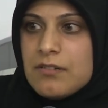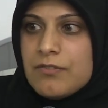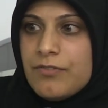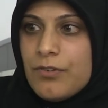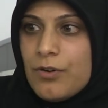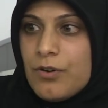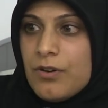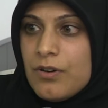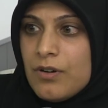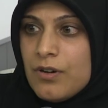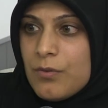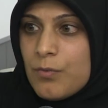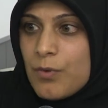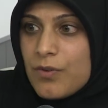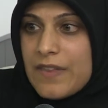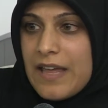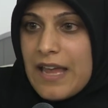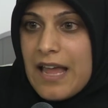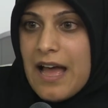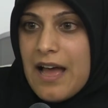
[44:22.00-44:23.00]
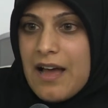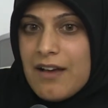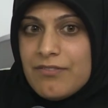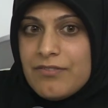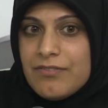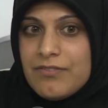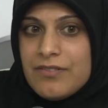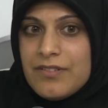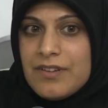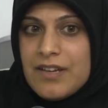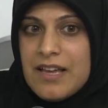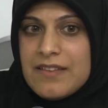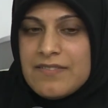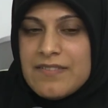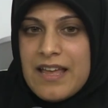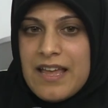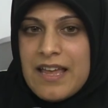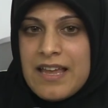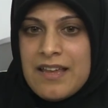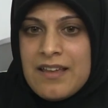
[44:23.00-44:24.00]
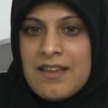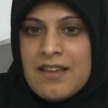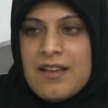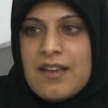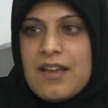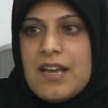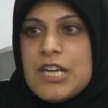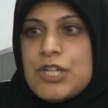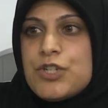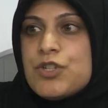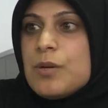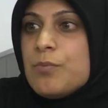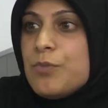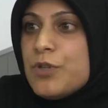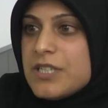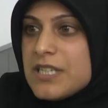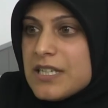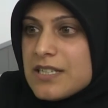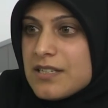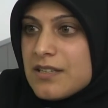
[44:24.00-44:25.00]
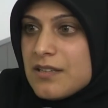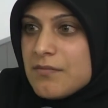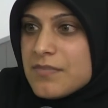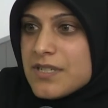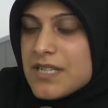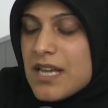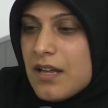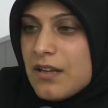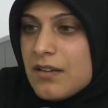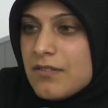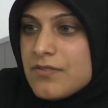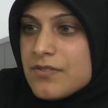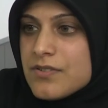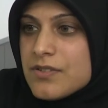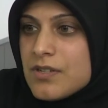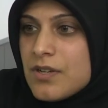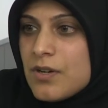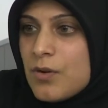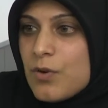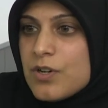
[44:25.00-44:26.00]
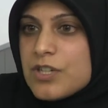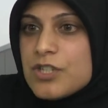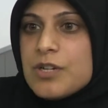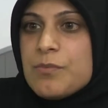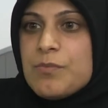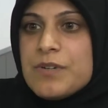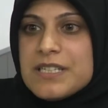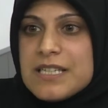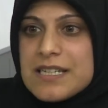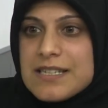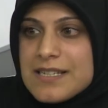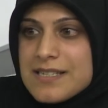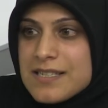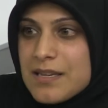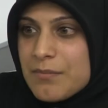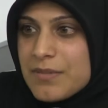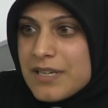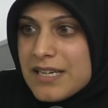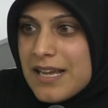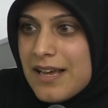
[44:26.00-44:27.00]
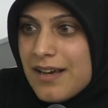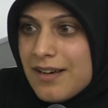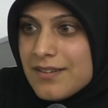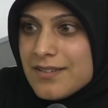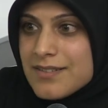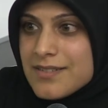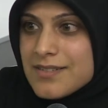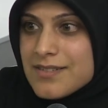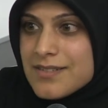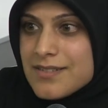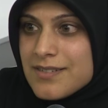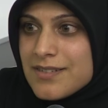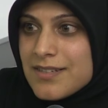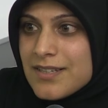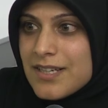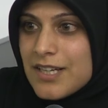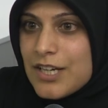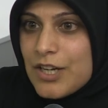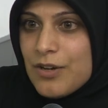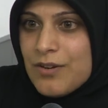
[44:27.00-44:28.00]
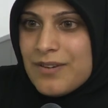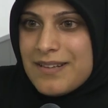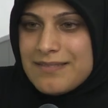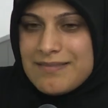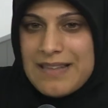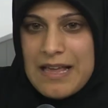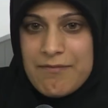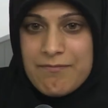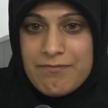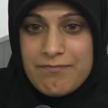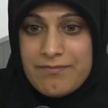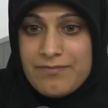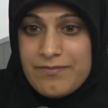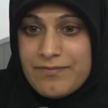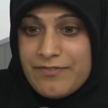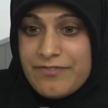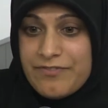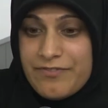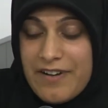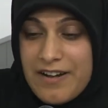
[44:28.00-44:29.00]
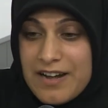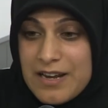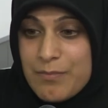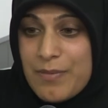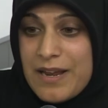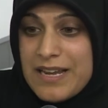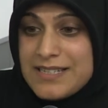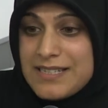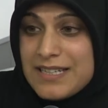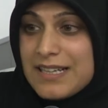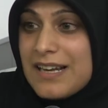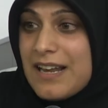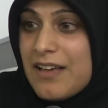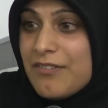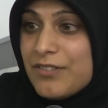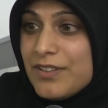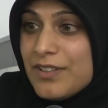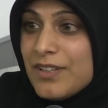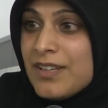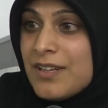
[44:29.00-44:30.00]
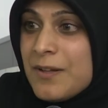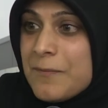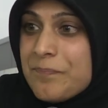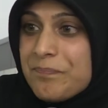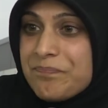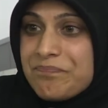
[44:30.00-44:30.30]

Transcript: for what they have, and they attribute it to themselves or attribute it to somebody else, you know, that very basic level